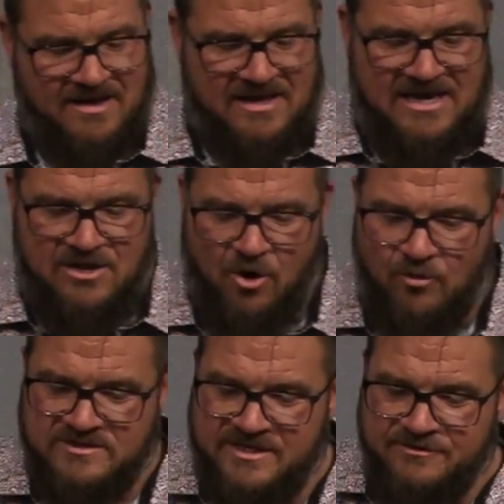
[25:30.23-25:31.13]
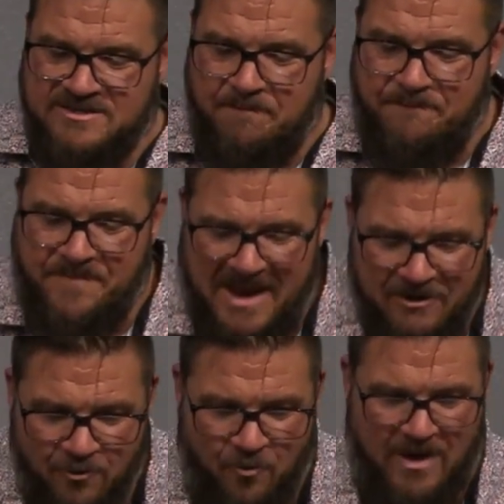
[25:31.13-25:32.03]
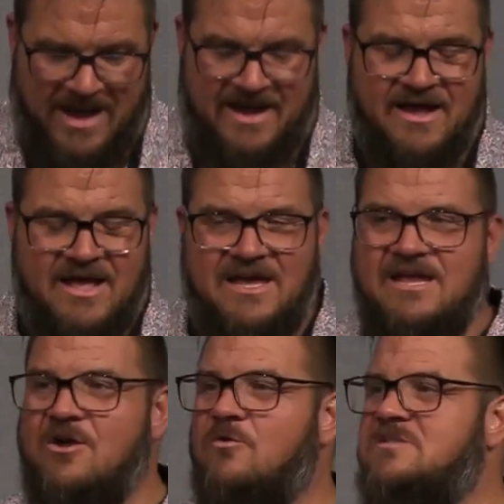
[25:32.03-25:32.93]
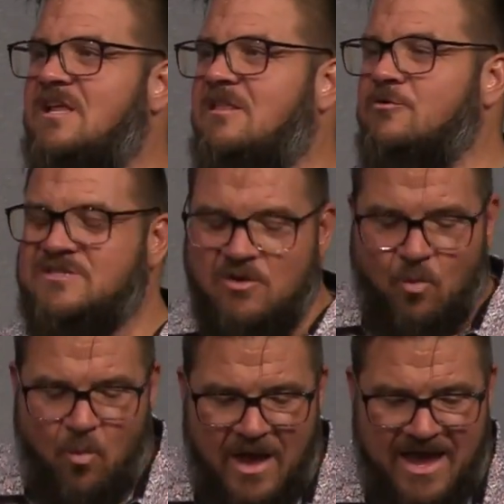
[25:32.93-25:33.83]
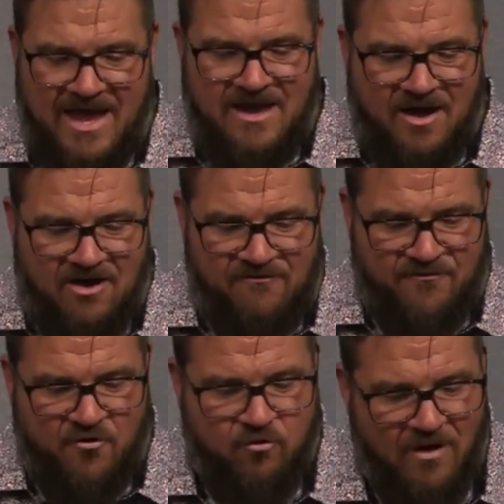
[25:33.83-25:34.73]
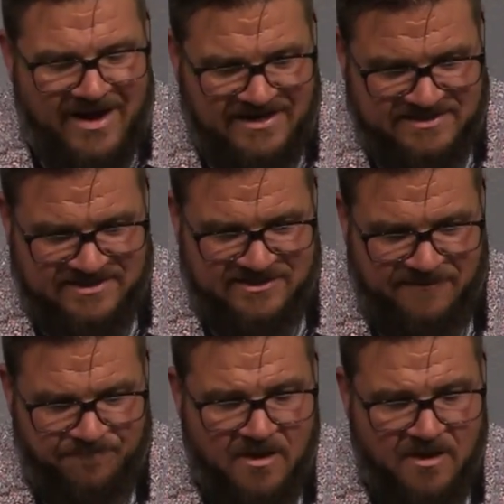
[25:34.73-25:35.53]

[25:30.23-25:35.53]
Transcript: He knows there's a better way. He knows that there's the way of Christ.